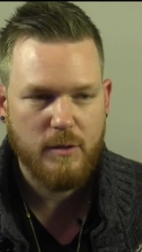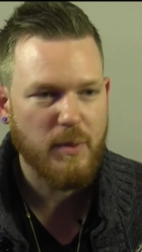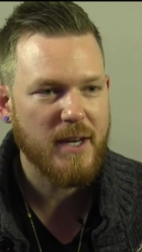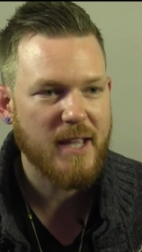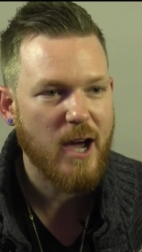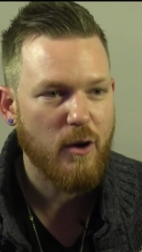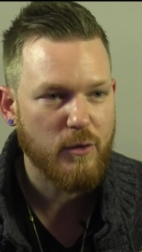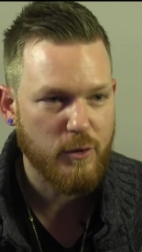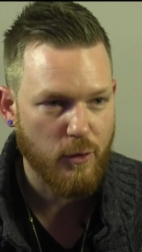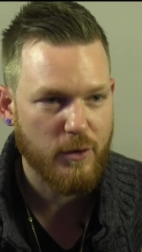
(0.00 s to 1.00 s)
depending how
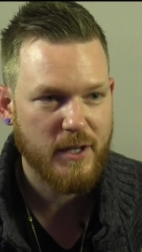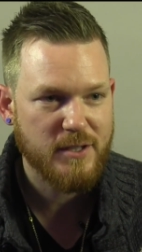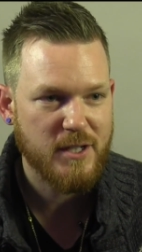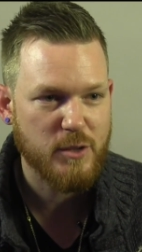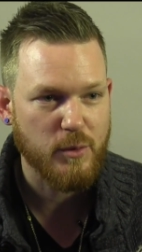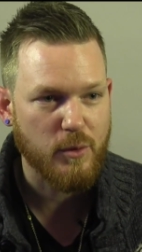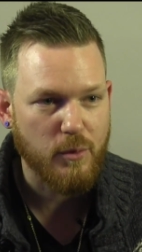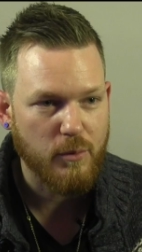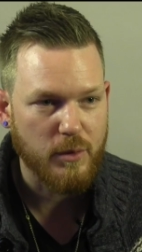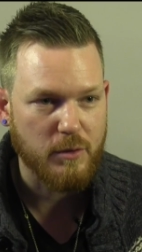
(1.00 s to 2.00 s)
your organization would
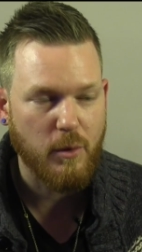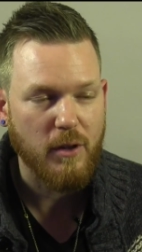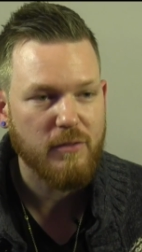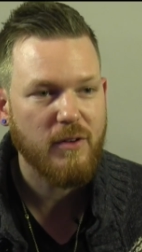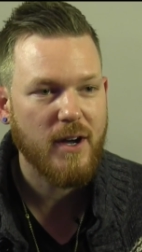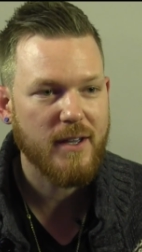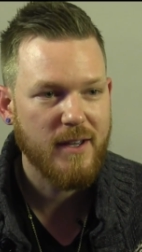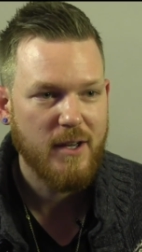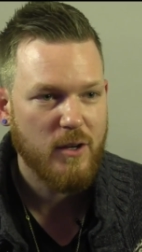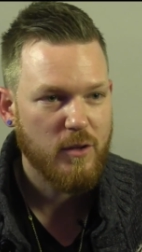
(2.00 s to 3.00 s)
would qualify
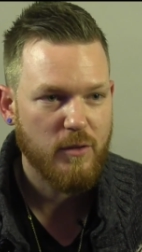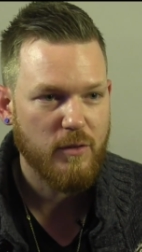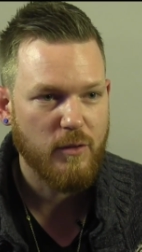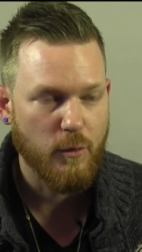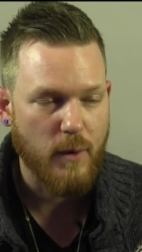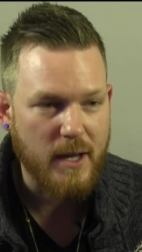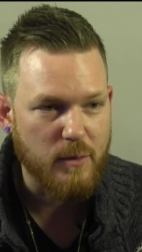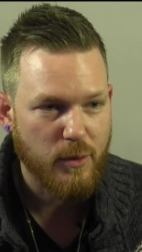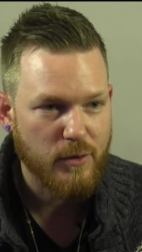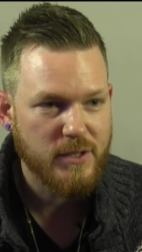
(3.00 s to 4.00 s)
the
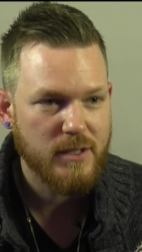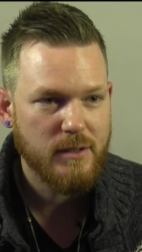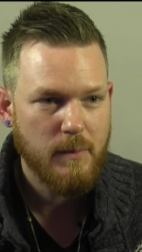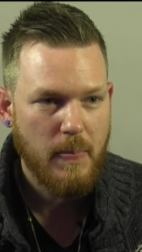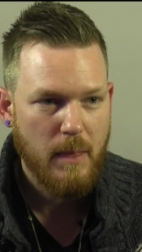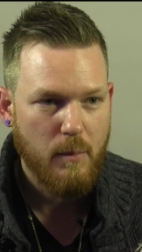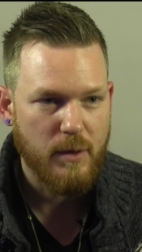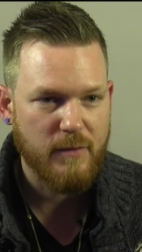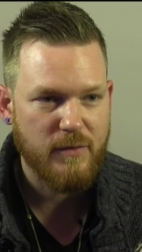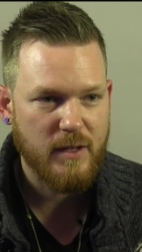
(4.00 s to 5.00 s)
right person.
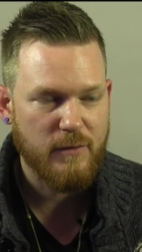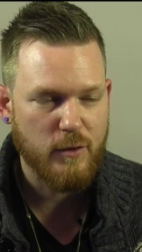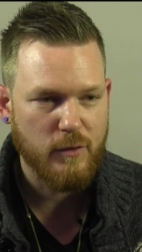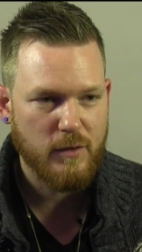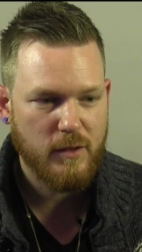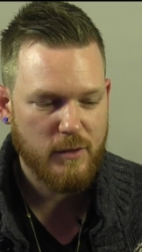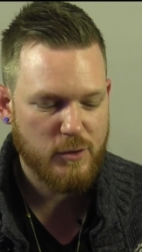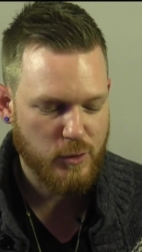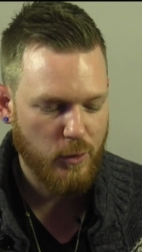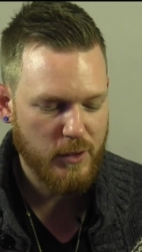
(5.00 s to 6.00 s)
But if, if you're
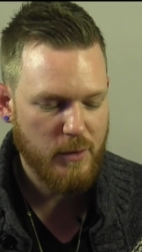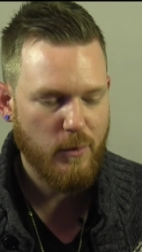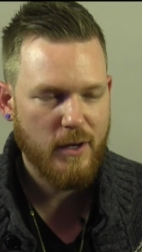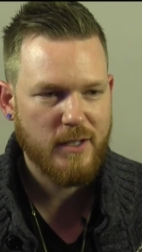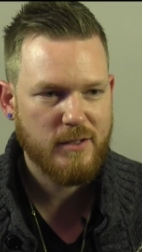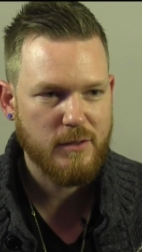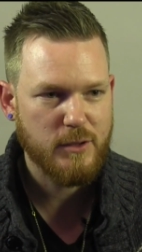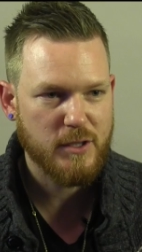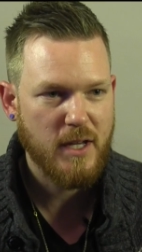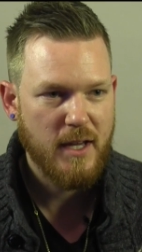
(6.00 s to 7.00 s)
solely wanting to
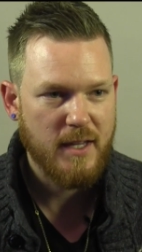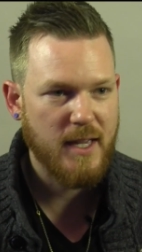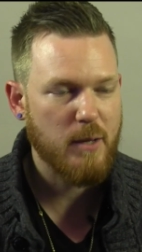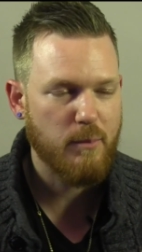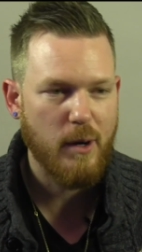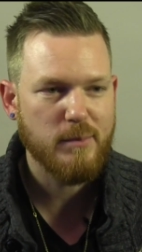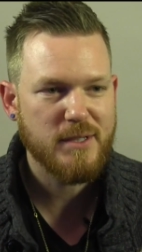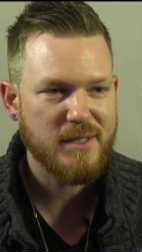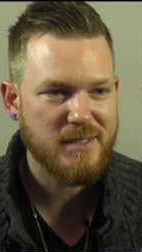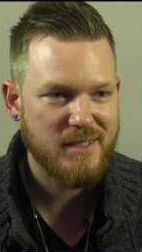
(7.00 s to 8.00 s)
just get
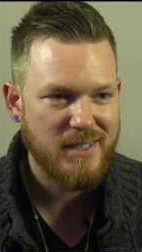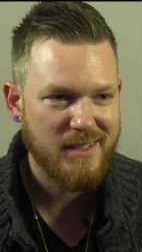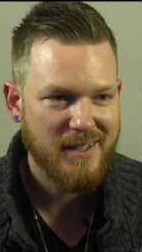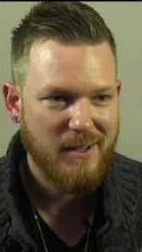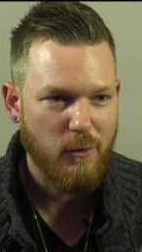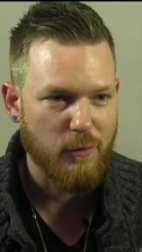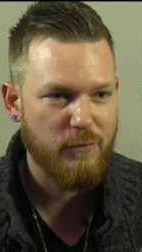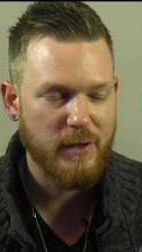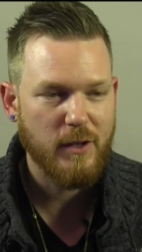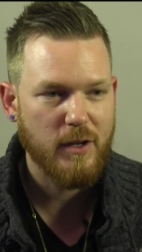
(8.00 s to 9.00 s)
bums in the seat or
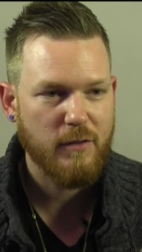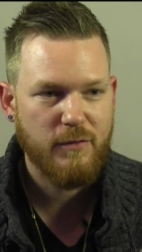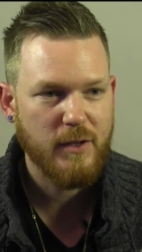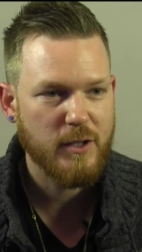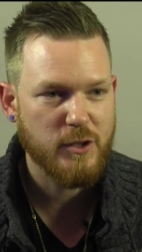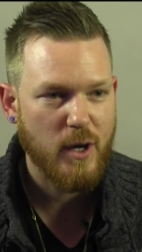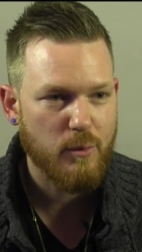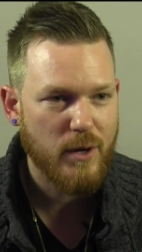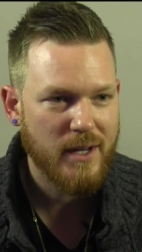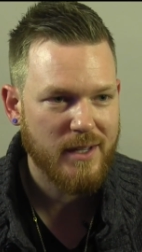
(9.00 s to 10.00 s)
fill a, fill a
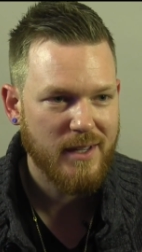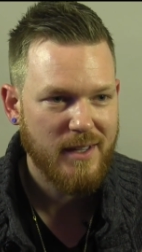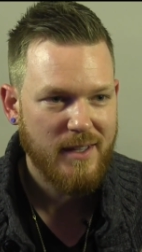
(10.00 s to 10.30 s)
job req